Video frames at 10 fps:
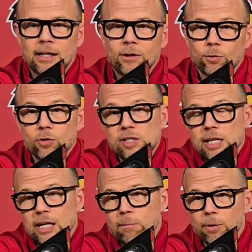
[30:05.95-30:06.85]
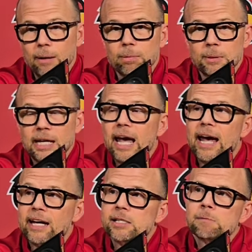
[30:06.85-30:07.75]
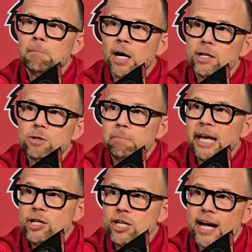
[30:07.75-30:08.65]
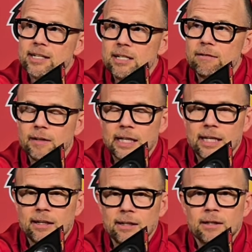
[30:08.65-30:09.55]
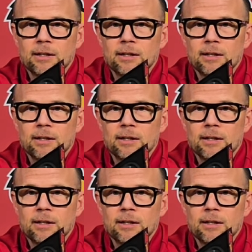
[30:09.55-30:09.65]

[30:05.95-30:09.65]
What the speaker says: And you'll see probably as much bench activity